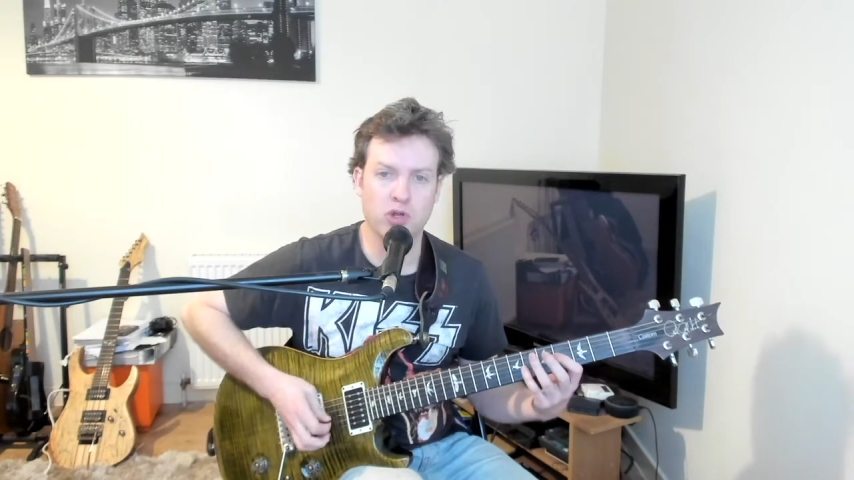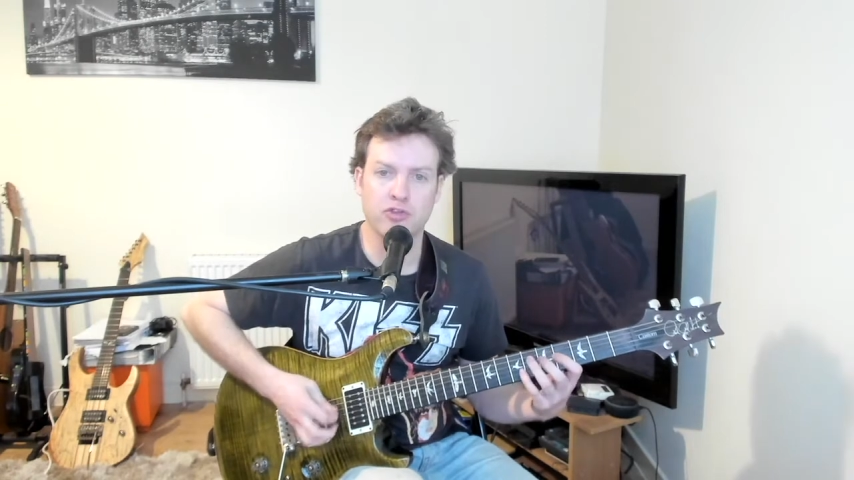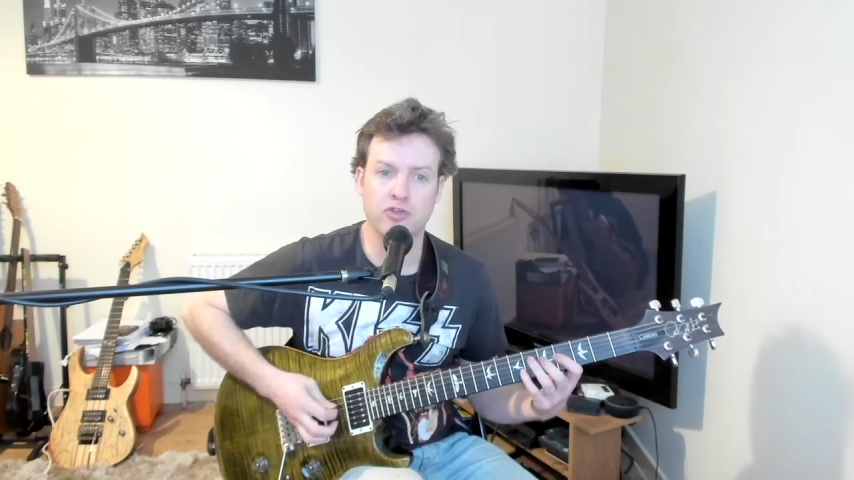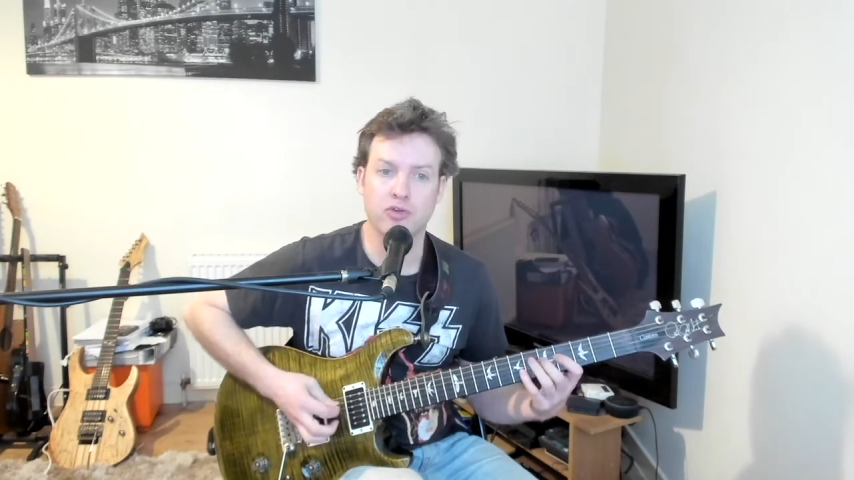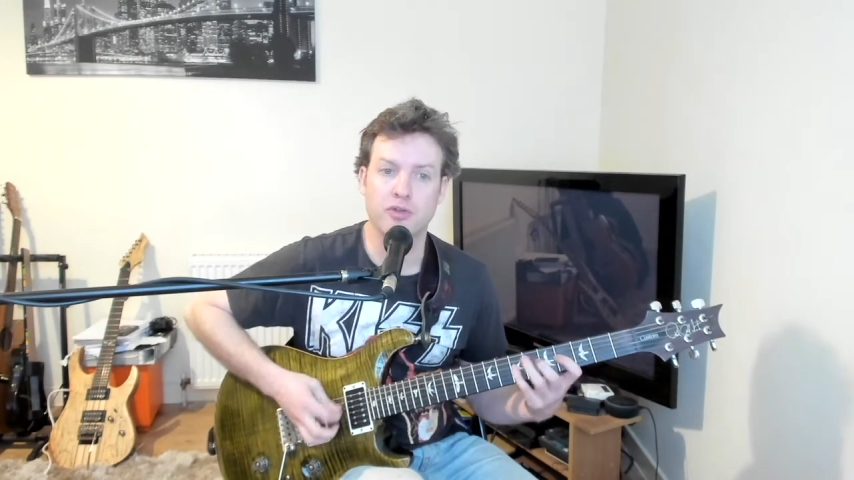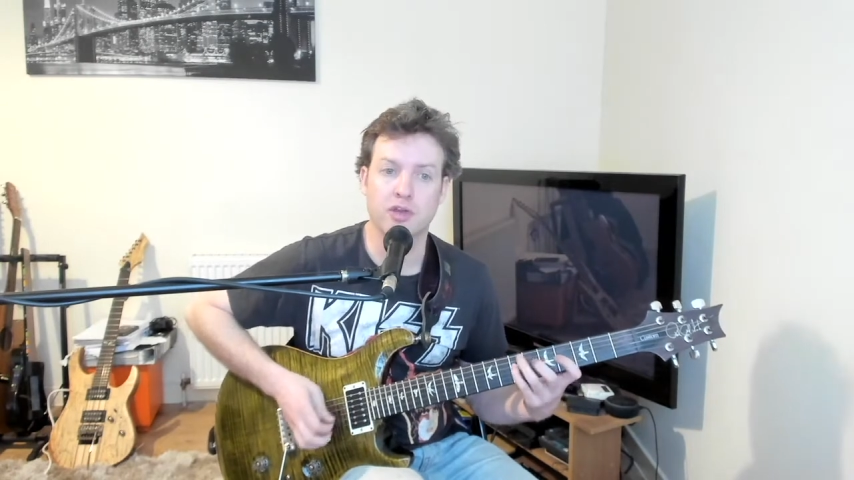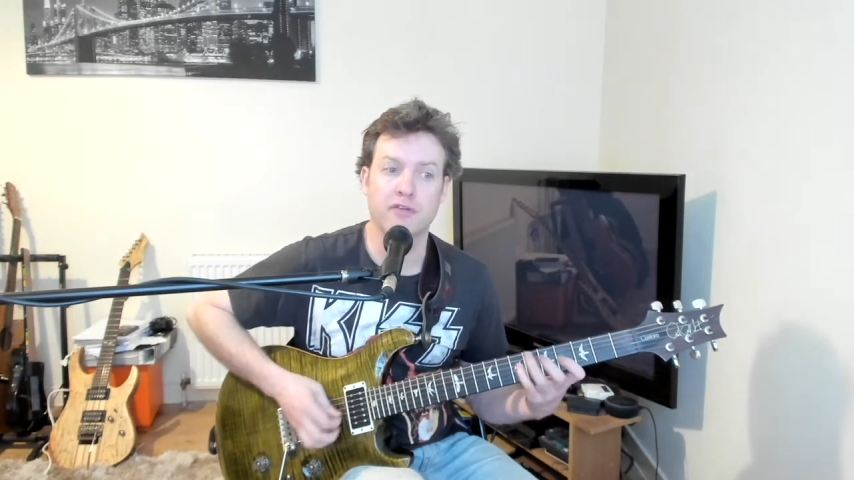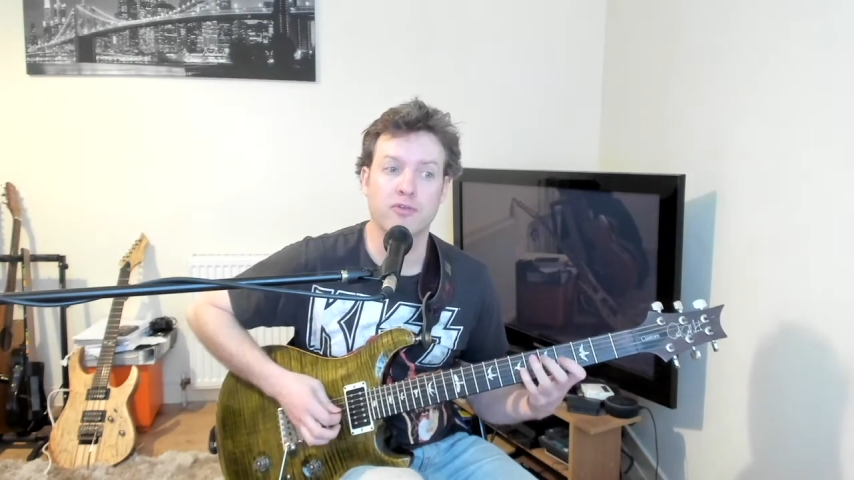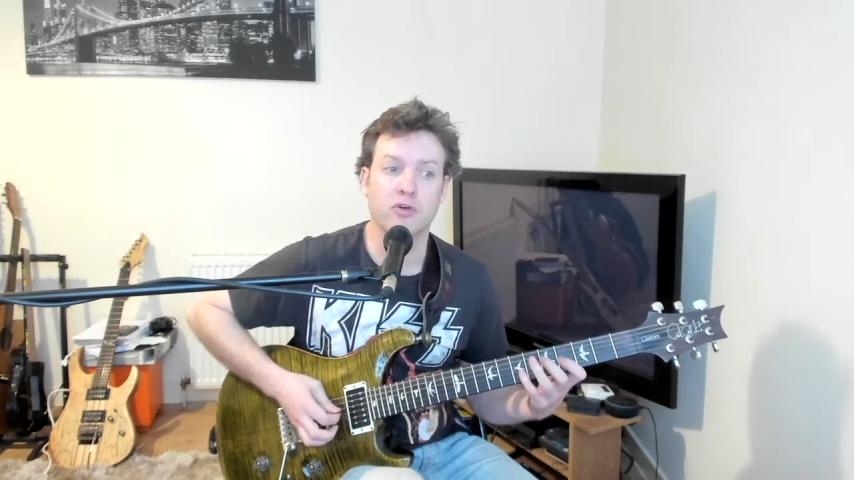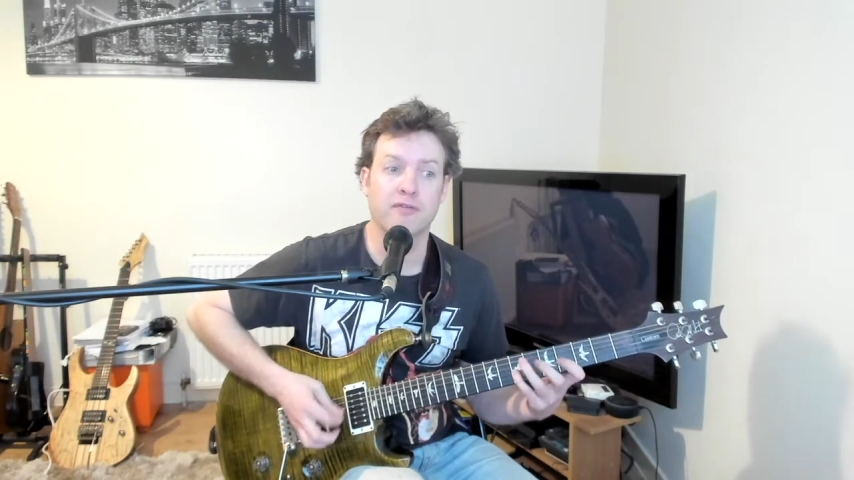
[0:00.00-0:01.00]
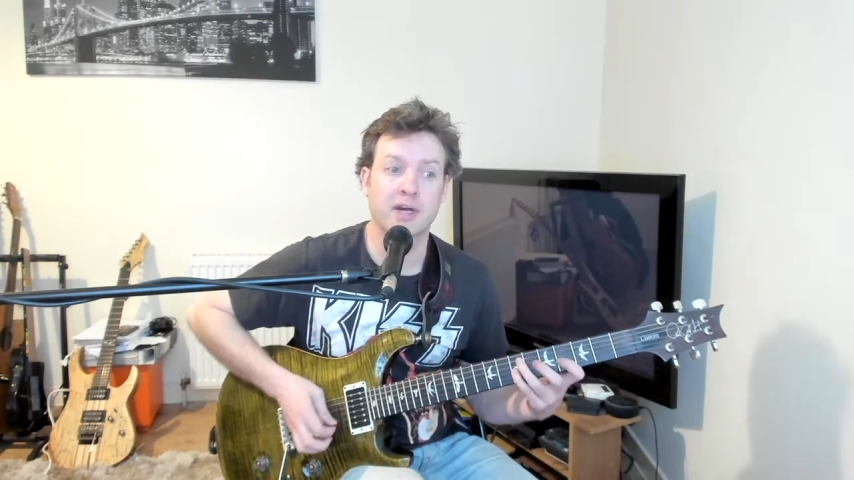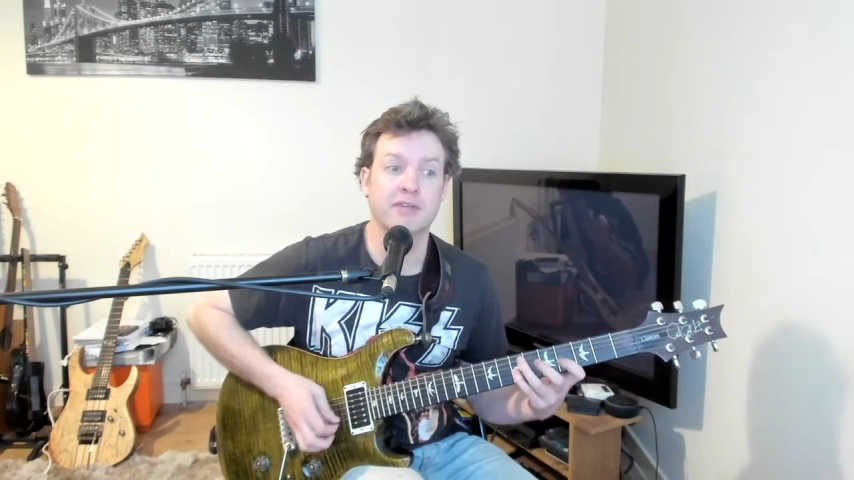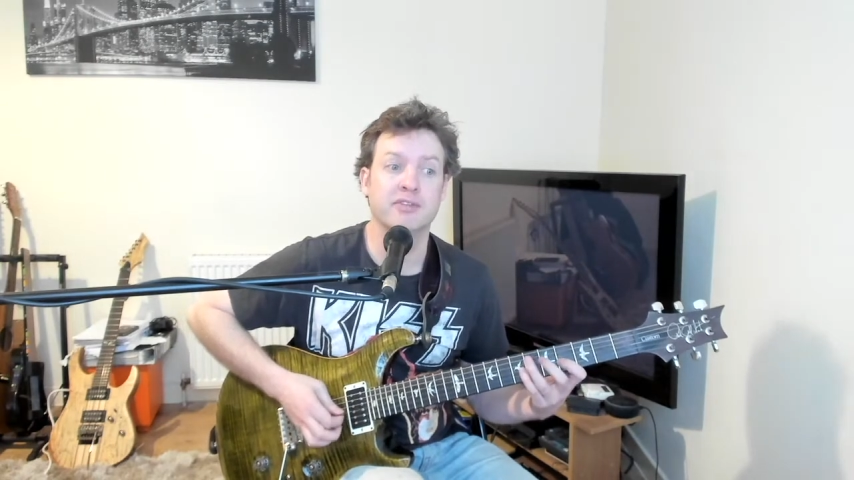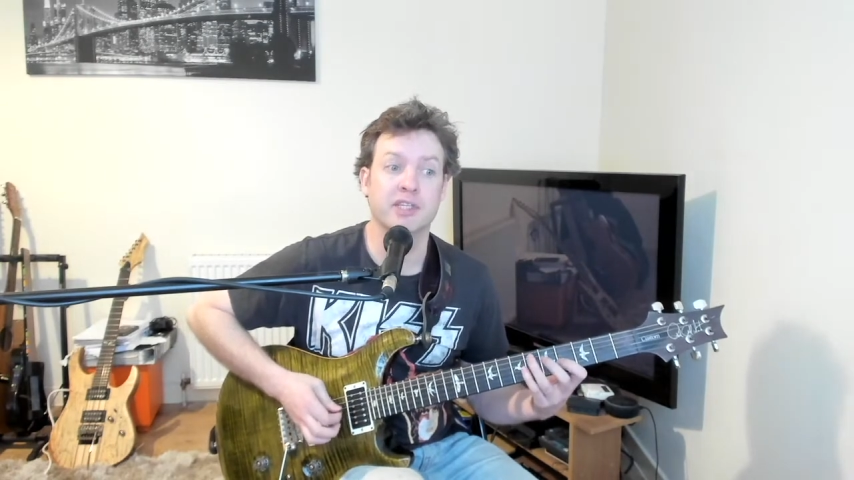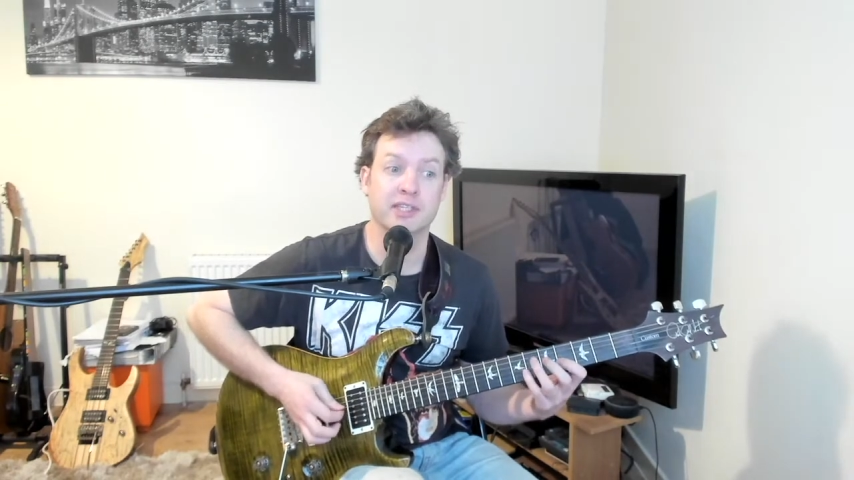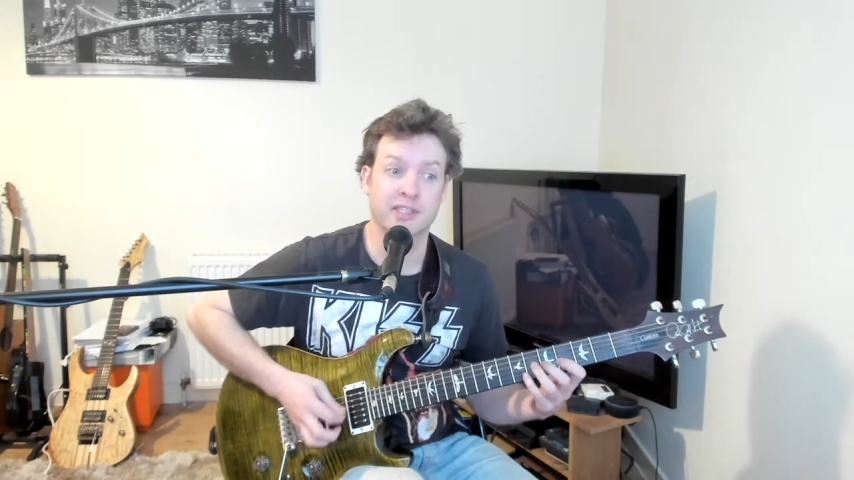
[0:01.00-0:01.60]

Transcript: 3, 4, 5, 6,